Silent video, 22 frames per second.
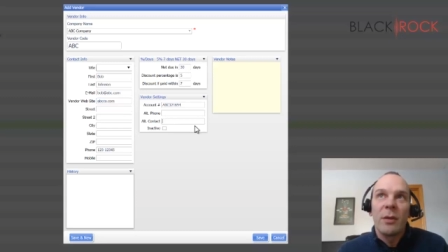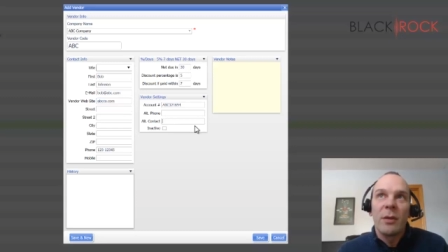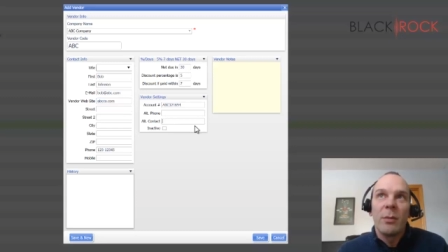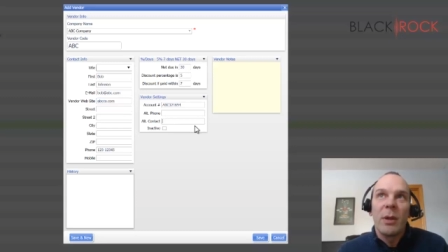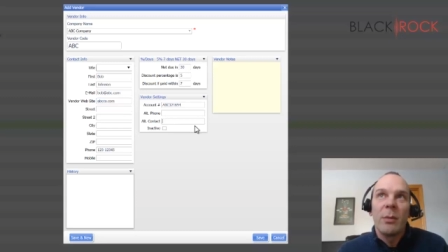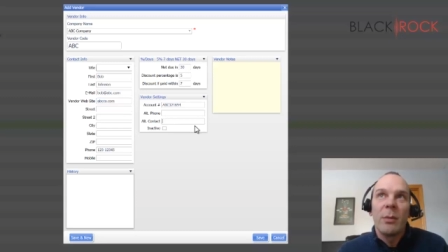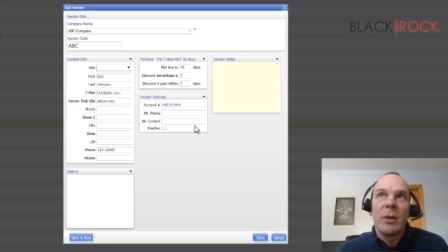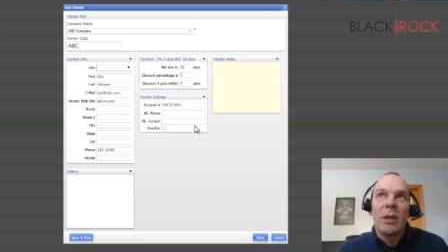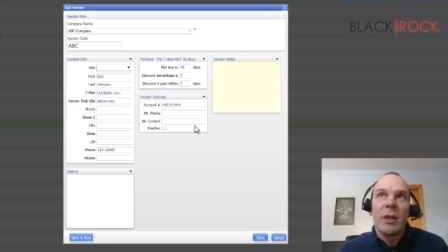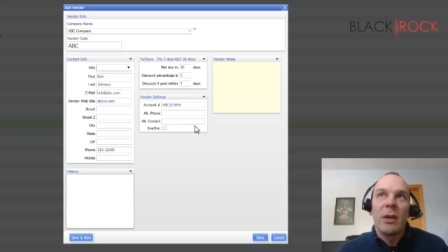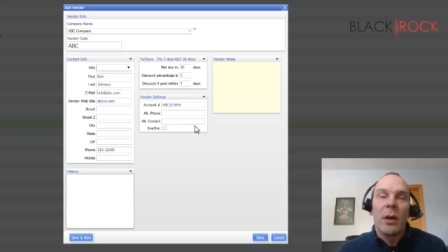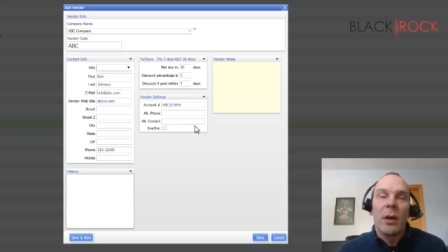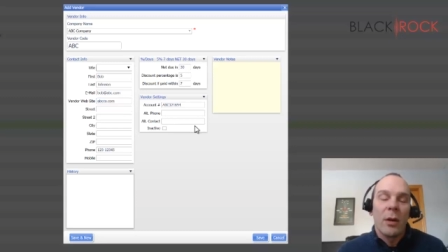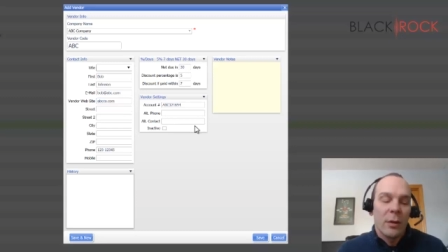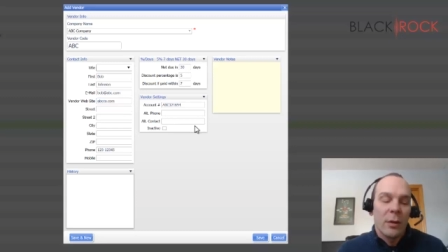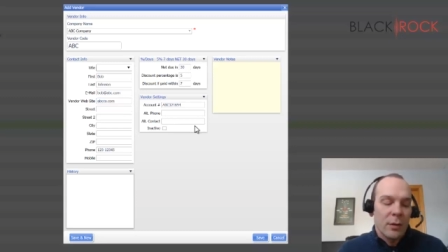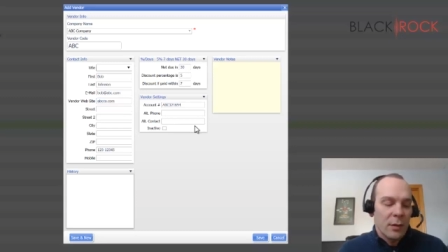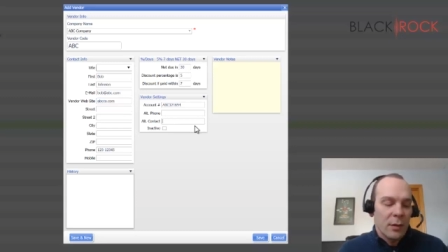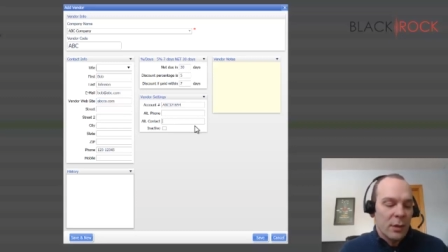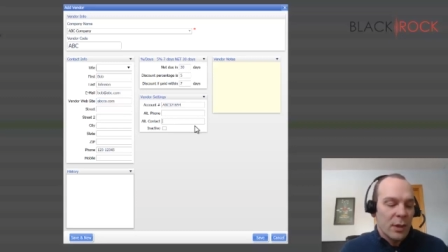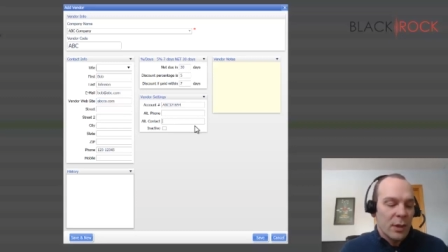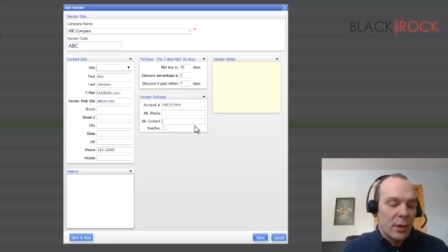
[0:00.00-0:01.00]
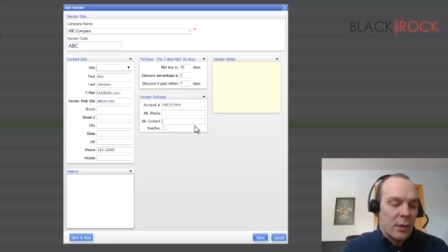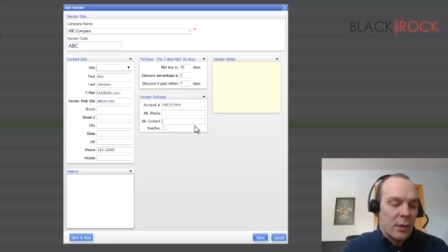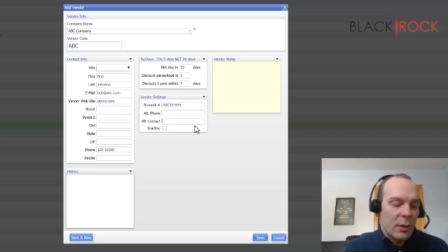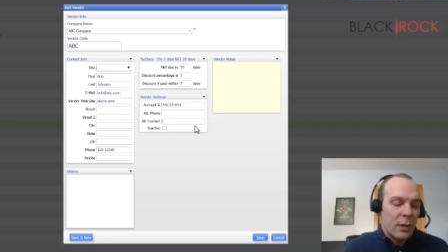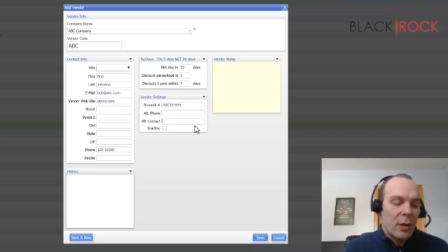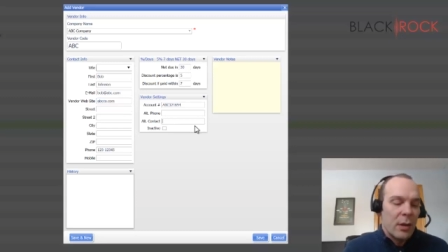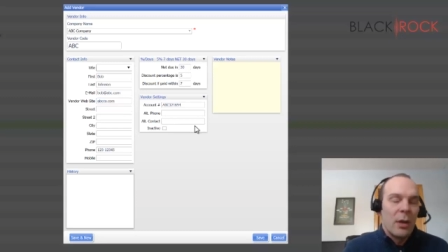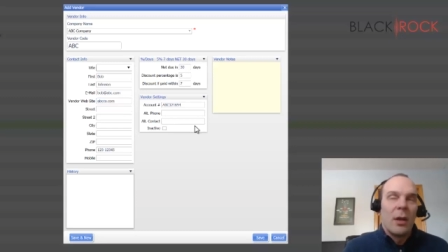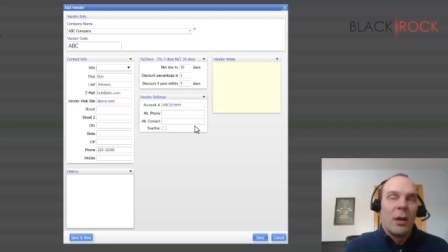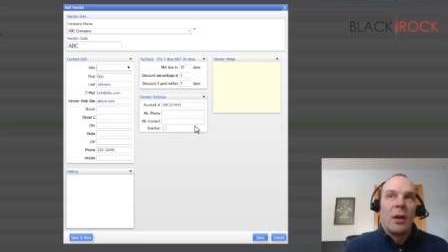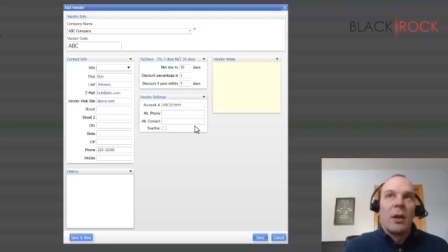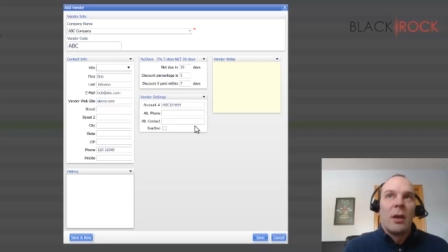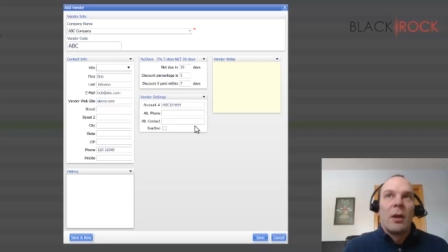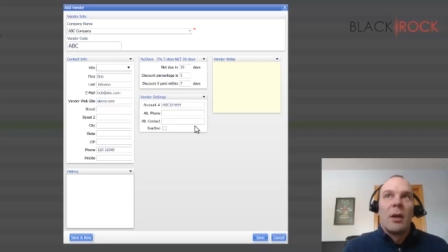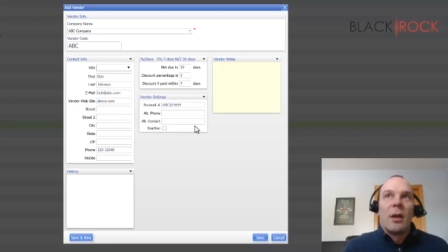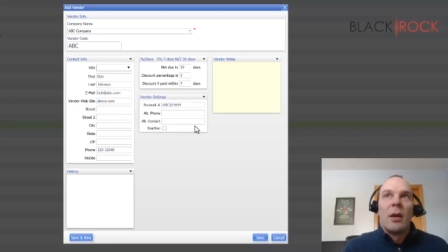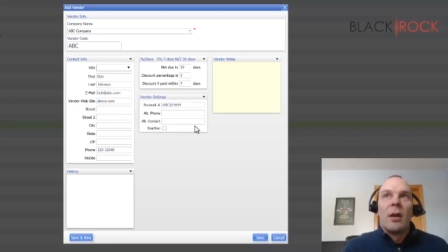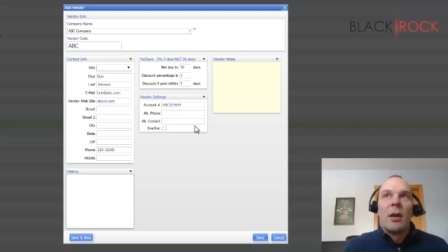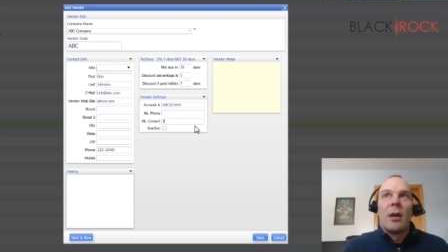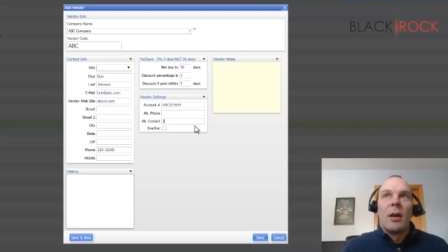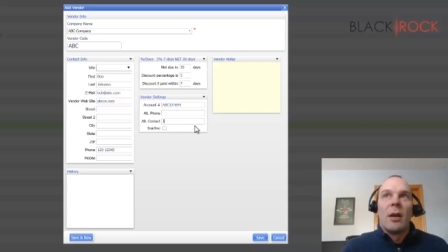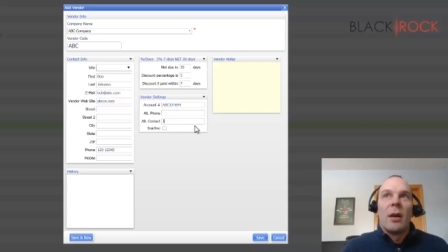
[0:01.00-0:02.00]
and maybe an alternate
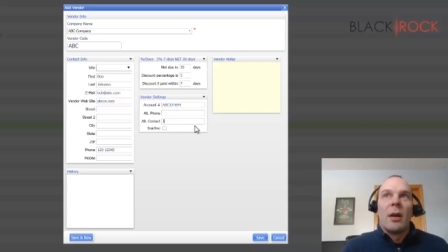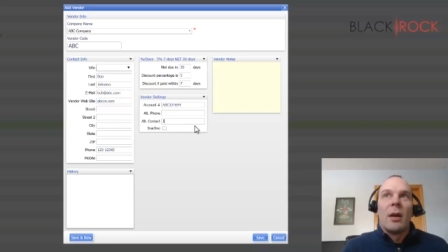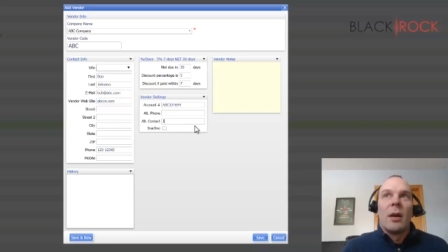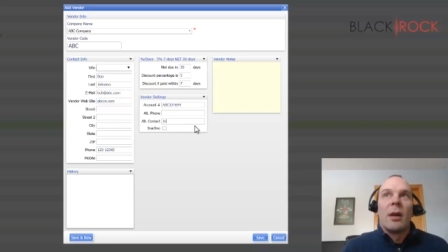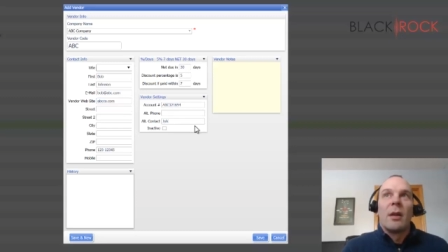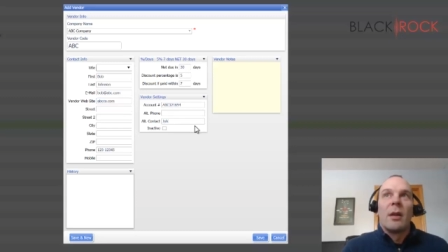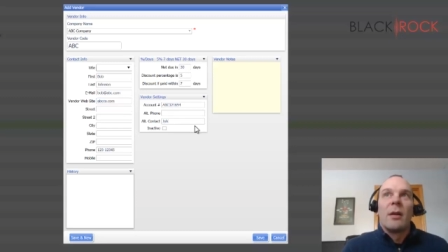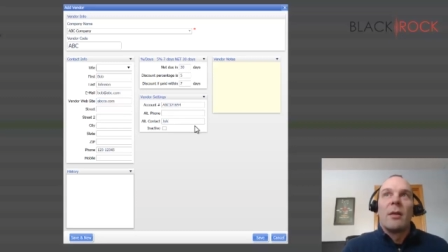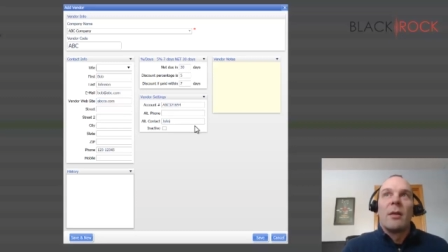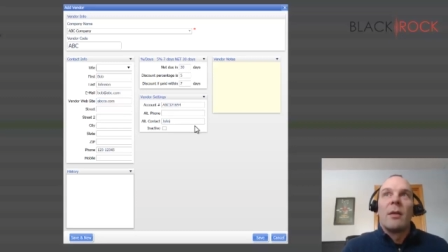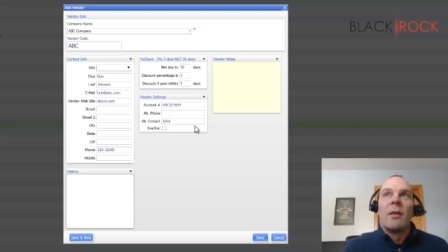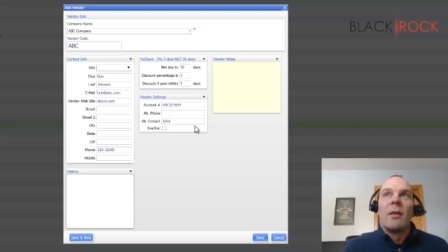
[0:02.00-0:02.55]
uh,